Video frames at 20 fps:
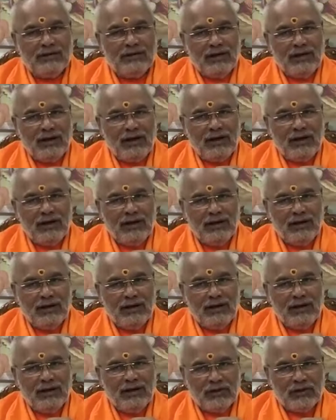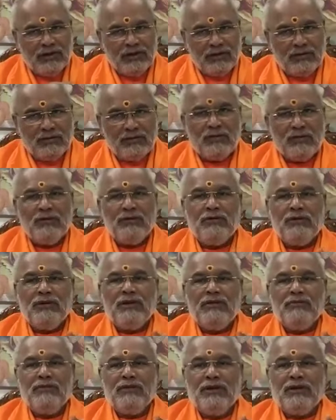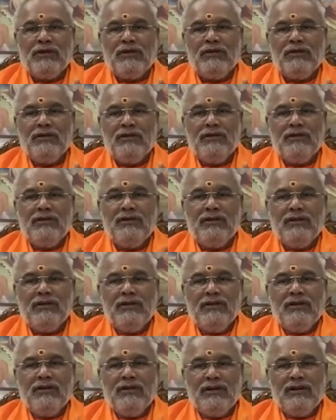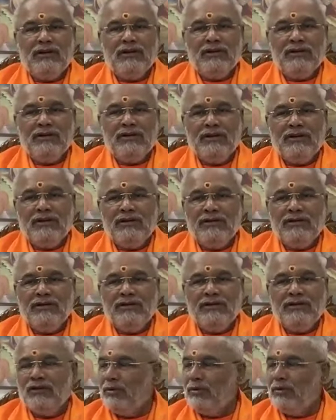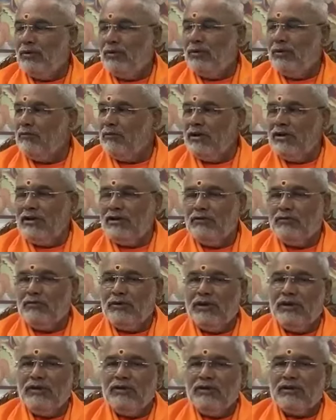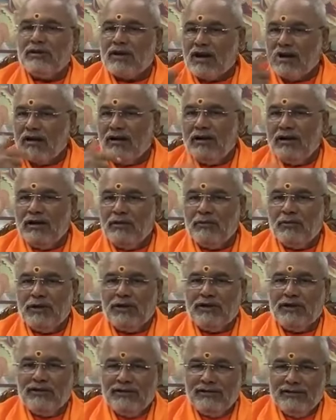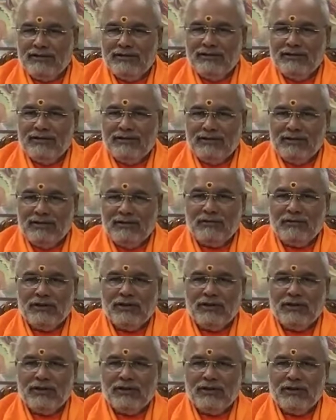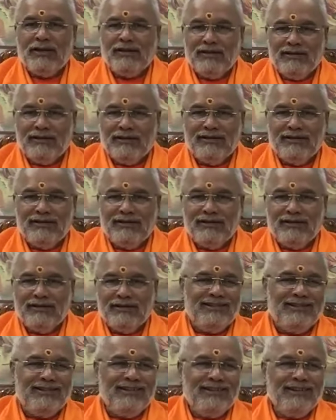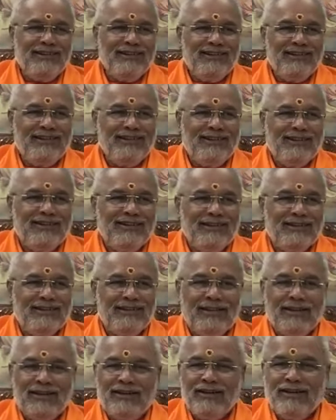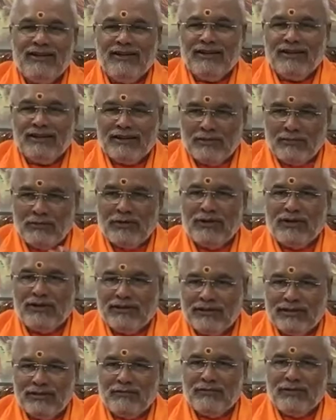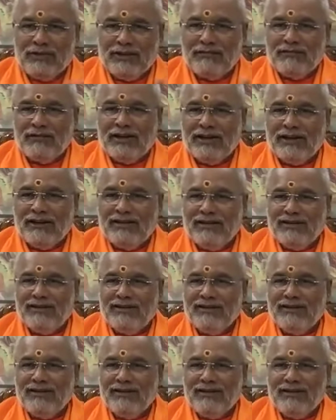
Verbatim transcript: hardly one he could do it because other days he was passing by the fridge, dabak, something went in. Others are eating, dabak, something went in.